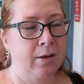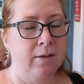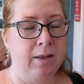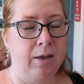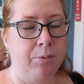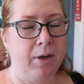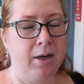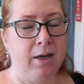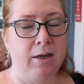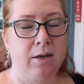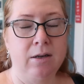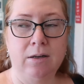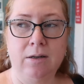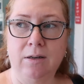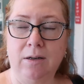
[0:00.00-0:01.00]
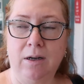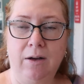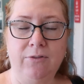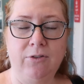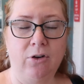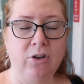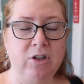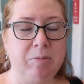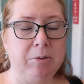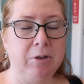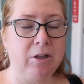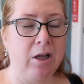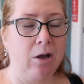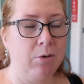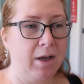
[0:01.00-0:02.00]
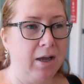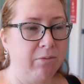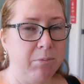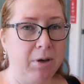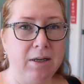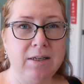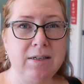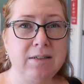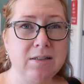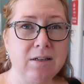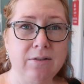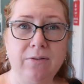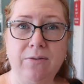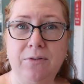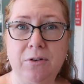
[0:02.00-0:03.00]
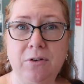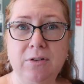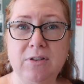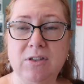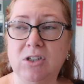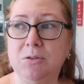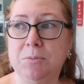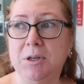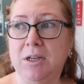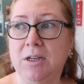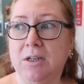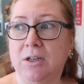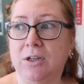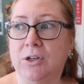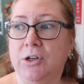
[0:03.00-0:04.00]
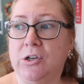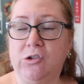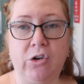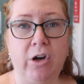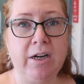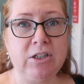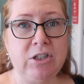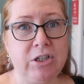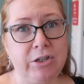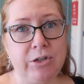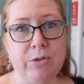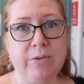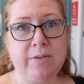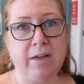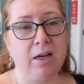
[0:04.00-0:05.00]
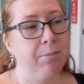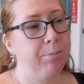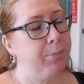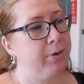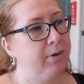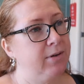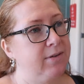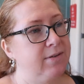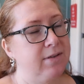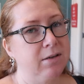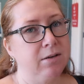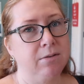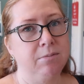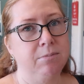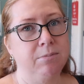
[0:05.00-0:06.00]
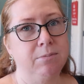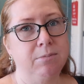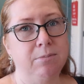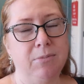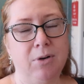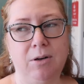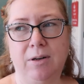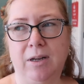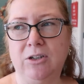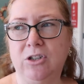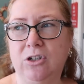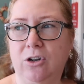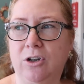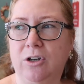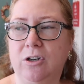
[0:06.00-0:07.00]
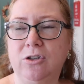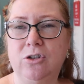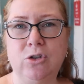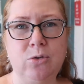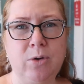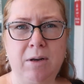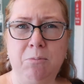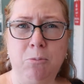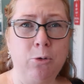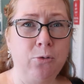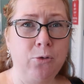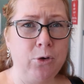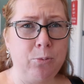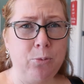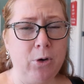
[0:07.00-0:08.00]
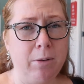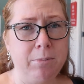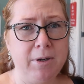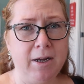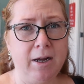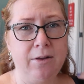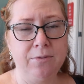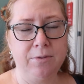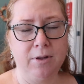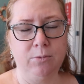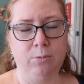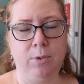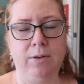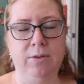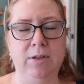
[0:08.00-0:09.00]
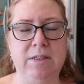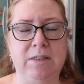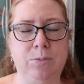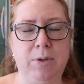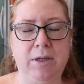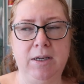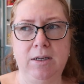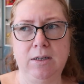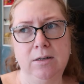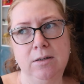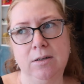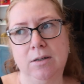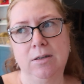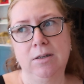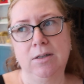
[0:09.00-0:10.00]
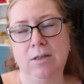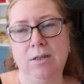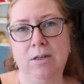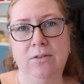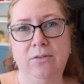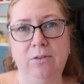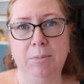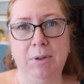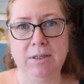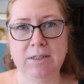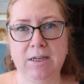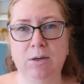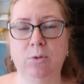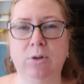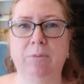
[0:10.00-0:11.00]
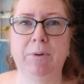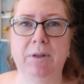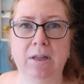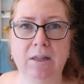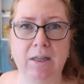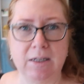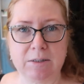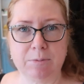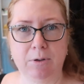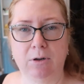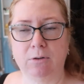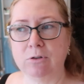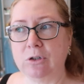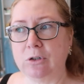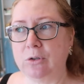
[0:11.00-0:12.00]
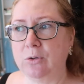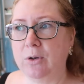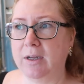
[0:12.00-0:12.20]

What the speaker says: That way, after hospital, I'll have my list of foods to be trying to use up. As I said, I'm actually not going to do any more food prep now. The one this week for Monday will have been the last one I'll do.